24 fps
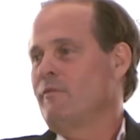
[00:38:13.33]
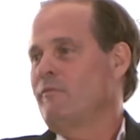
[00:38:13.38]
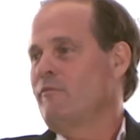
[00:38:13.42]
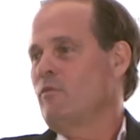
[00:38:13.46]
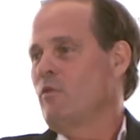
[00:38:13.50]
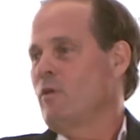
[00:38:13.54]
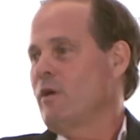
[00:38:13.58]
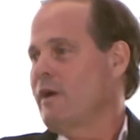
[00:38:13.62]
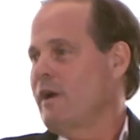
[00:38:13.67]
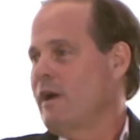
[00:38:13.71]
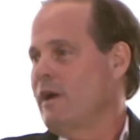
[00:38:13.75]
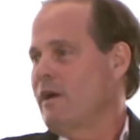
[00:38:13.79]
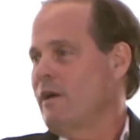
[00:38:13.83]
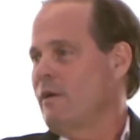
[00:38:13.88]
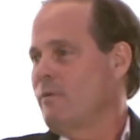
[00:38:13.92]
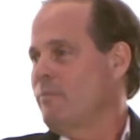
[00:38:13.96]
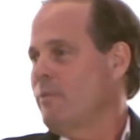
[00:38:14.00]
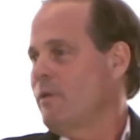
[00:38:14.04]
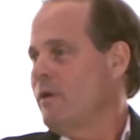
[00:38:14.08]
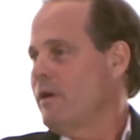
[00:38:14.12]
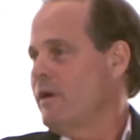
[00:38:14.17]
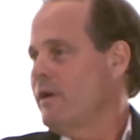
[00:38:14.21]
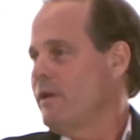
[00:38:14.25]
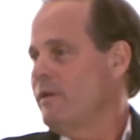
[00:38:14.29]
4
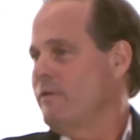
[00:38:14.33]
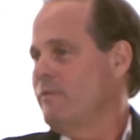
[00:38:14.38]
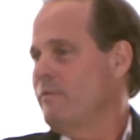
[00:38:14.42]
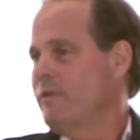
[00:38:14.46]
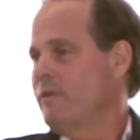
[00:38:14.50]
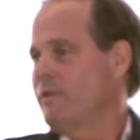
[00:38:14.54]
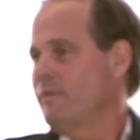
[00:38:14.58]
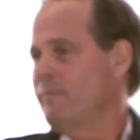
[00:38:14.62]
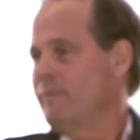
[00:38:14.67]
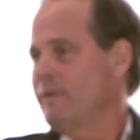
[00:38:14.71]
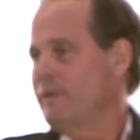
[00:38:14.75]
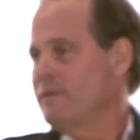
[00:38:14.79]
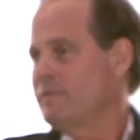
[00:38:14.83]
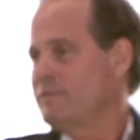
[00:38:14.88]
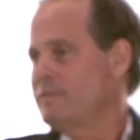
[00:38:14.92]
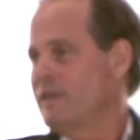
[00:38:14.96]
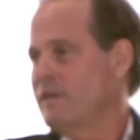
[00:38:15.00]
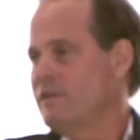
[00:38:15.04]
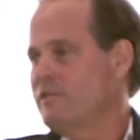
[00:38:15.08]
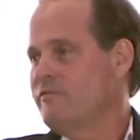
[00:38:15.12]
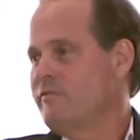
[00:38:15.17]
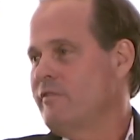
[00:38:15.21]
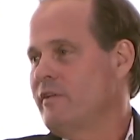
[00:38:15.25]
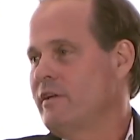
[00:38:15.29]
counterparty to one of the biggest
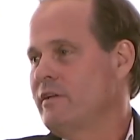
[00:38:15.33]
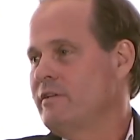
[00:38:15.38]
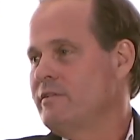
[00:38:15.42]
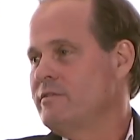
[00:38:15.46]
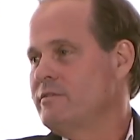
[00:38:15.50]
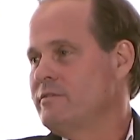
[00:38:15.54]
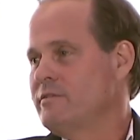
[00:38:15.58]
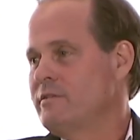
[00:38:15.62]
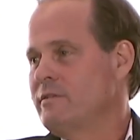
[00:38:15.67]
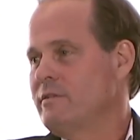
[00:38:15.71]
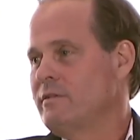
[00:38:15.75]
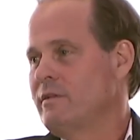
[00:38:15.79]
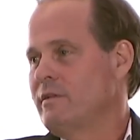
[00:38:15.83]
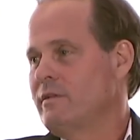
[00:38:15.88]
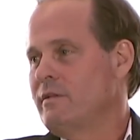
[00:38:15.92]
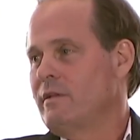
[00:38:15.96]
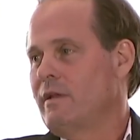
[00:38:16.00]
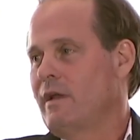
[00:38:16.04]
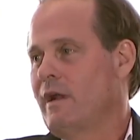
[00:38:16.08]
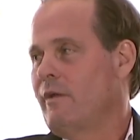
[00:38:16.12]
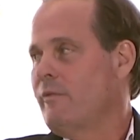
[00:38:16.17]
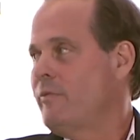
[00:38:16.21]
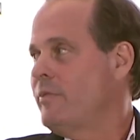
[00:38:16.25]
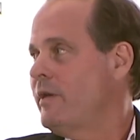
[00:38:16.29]
hedge funds
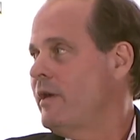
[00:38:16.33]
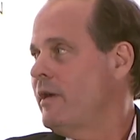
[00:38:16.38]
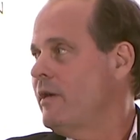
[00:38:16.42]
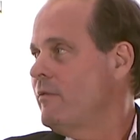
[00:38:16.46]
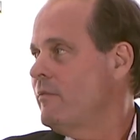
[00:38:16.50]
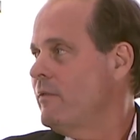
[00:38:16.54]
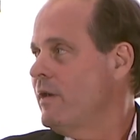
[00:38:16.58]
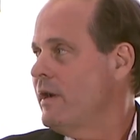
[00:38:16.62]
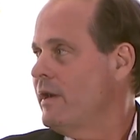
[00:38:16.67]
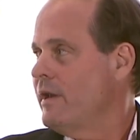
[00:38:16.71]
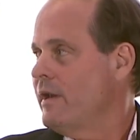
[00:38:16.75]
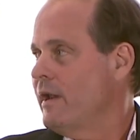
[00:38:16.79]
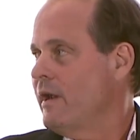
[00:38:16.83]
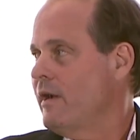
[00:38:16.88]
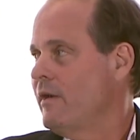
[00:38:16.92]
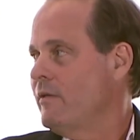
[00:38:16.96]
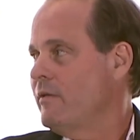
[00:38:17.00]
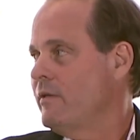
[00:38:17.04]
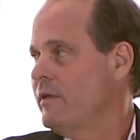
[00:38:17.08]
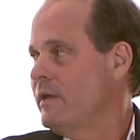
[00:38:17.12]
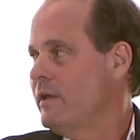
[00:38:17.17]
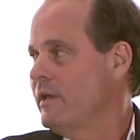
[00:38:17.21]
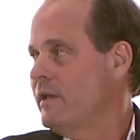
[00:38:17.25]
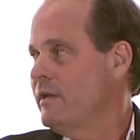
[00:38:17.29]
out there right
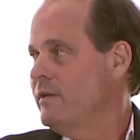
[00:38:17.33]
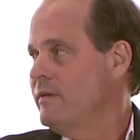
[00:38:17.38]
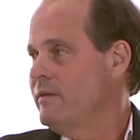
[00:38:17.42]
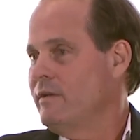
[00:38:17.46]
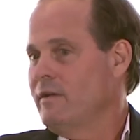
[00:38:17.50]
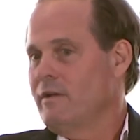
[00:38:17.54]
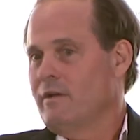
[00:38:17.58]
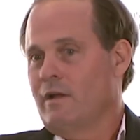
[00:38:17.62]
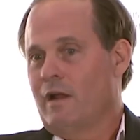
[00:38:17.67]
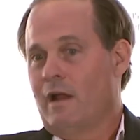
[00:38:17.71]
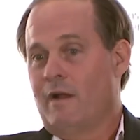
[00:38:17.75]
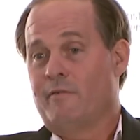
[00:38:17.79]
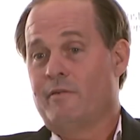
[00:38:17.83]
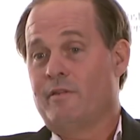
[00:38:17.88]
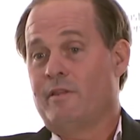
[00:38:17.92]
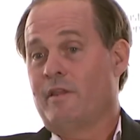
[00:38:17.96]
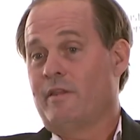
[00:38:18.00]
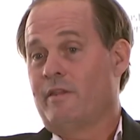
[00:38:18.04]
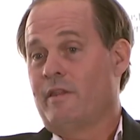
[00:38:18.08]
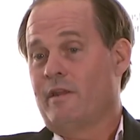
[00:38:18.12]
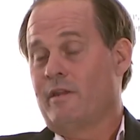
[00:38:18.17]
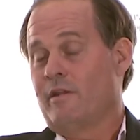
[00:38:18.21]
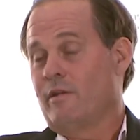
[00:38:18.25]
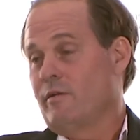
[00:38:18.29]
now in
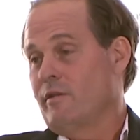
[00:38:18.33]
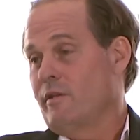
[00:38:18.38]
everything they do.